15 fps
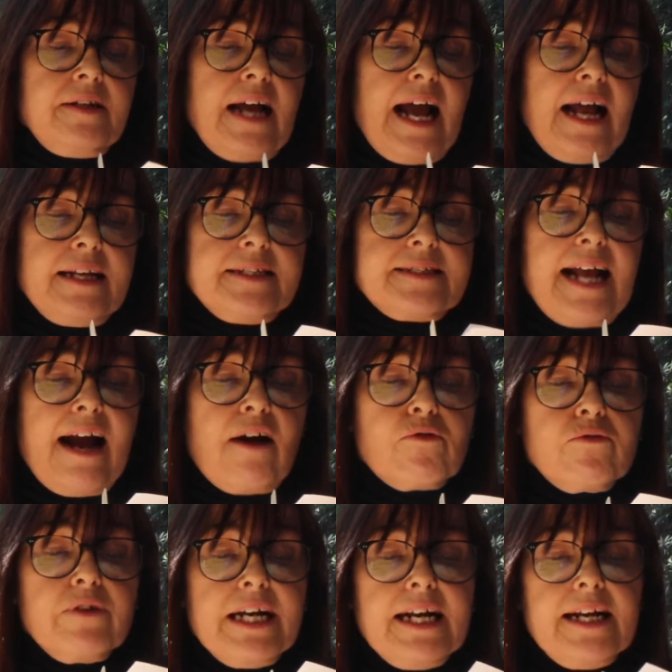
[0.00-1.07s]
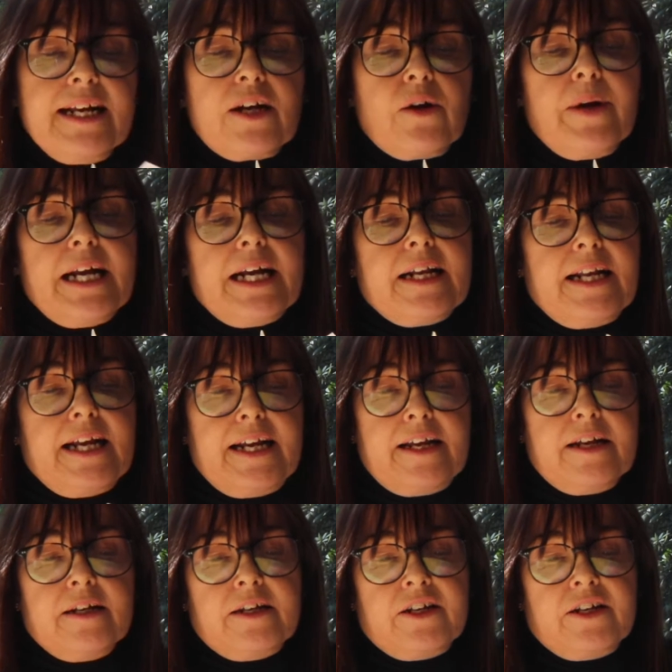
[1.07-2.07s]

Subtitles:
Alice out really quickly.